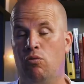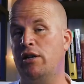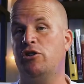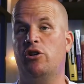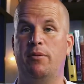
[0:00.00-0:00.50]

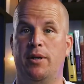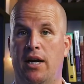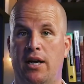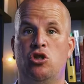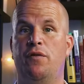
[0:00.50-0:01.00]
rents are going to be
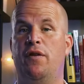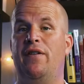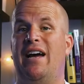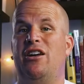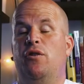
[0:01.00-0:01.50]
high. So if the
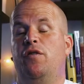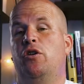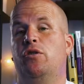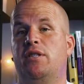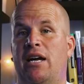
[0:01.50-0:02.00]
value of it
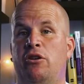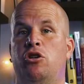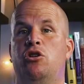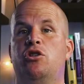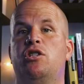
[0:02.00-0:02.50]
goes
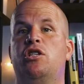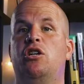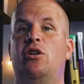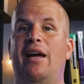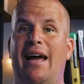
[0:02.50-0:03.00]
down, you
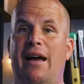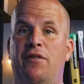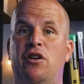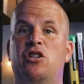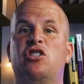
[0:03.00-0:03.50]
still
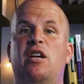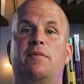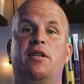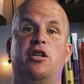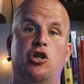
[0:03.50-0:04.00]
have
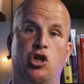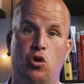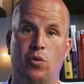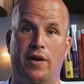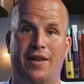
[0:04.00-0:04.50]
something to
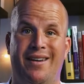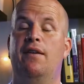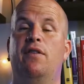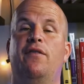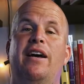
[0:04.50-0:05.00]
do with it.
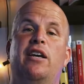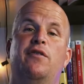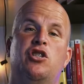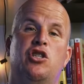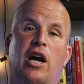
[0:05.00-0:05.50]
If the value of
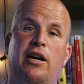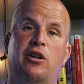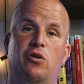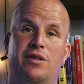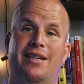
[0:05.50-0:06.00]
a stock
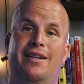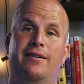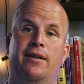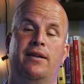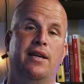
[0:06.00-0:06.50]
goes
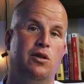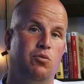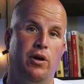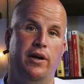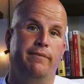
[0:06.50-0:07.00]
down, guess
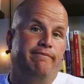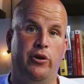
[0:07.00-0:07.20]
what?